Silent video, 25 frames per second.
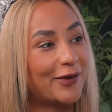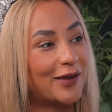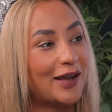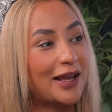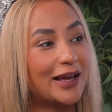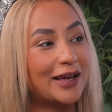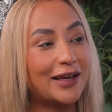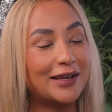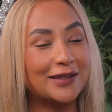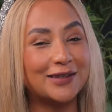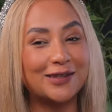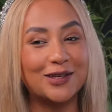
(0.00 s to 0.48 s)
feel
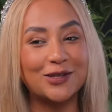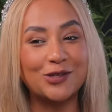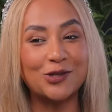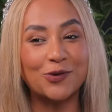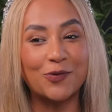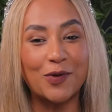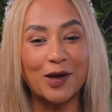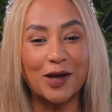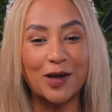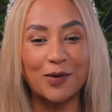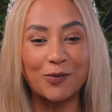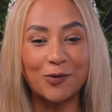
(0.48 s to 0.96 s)
like Thanks. it's such a
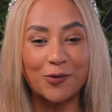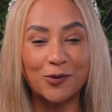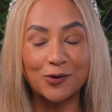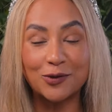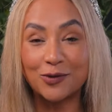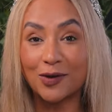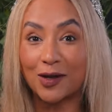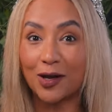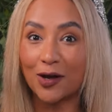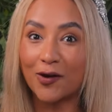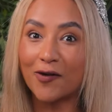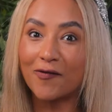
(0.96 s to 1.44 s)
wake up call
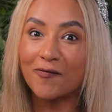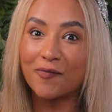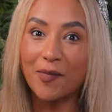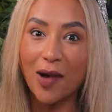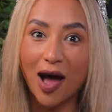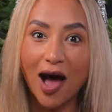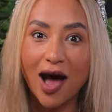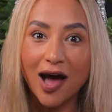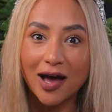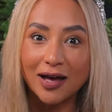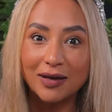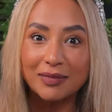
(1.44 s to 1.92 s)
to a lot of
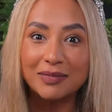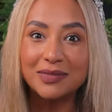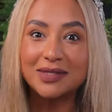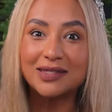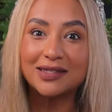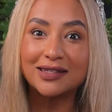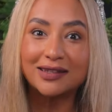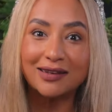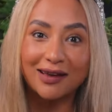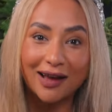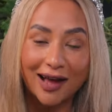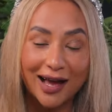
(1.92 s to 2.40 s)

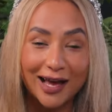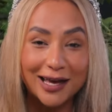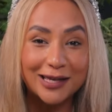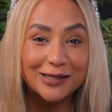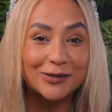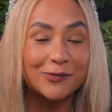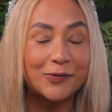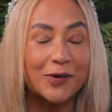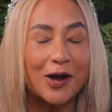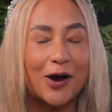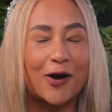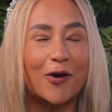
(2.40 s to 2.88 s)
moms.
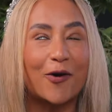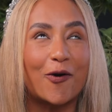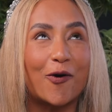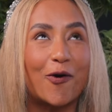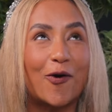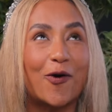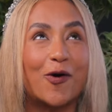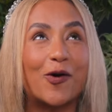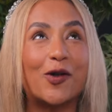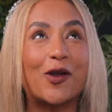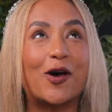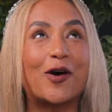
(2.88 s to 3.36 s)
Guys, we are
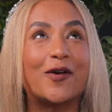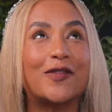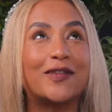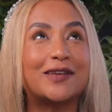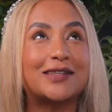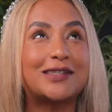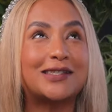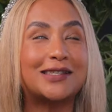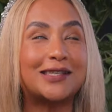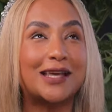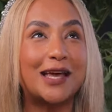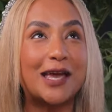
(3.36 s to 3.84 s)
all on
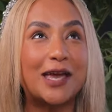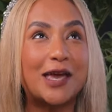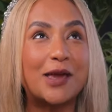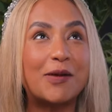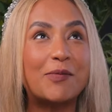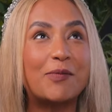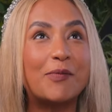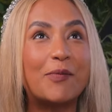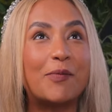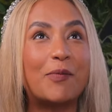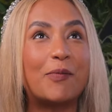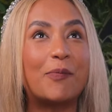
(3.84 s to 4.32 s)
the
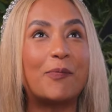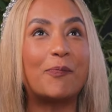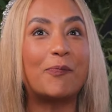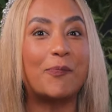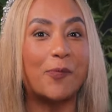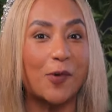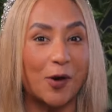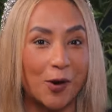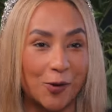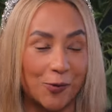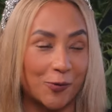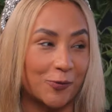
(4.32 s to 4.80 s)
same
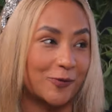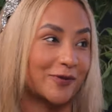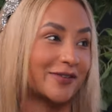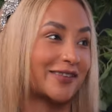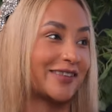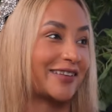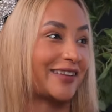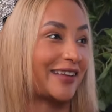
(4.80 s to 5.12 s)
boat.